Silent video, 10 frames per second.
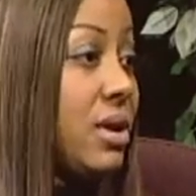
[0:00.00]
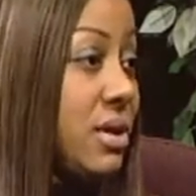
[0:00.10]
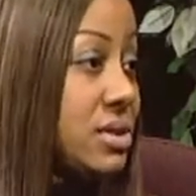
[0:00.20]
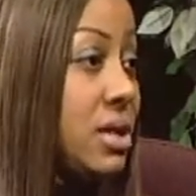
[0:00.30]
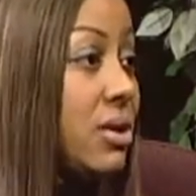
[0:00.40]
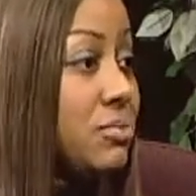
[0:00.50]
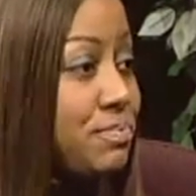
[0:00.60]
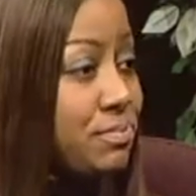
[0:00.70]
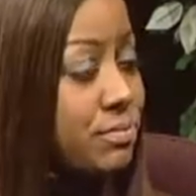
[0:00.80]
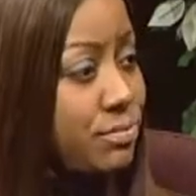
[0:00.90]
So
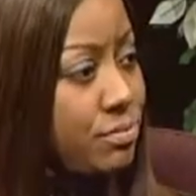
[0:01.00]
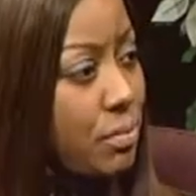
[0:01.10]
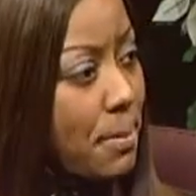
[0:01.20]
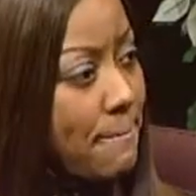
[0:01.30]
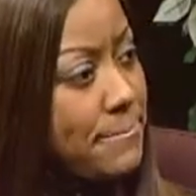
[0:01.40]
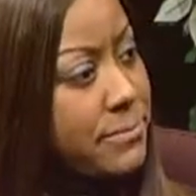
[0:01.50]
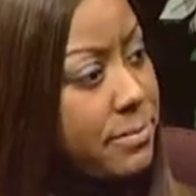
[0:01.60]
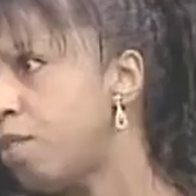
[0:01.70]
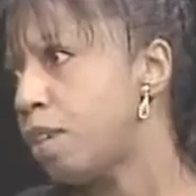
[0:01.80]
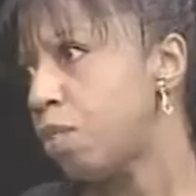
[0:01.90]
tell me a little bit about your
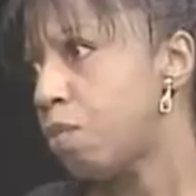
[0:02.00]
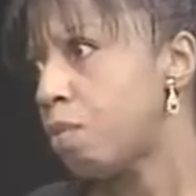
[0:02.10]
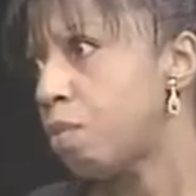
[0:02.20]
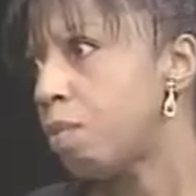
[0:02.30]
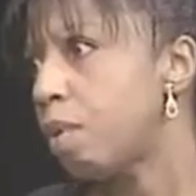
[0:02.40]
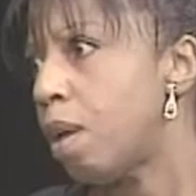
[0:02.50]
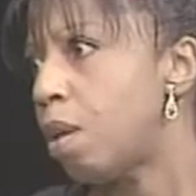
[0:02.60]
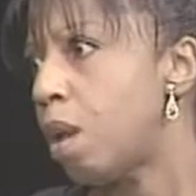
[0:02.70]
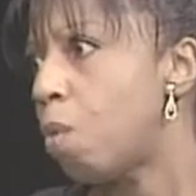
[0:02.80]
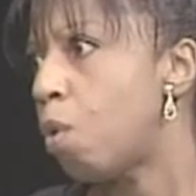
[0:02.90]
business
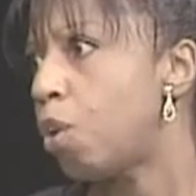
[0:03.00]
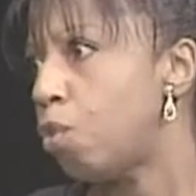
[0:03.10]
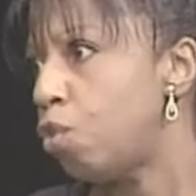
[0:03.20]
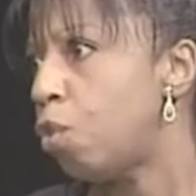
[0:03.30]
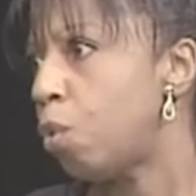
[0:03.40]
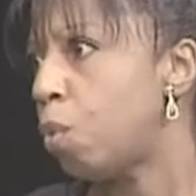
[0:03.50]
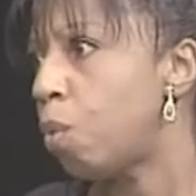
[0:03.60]
and what you do.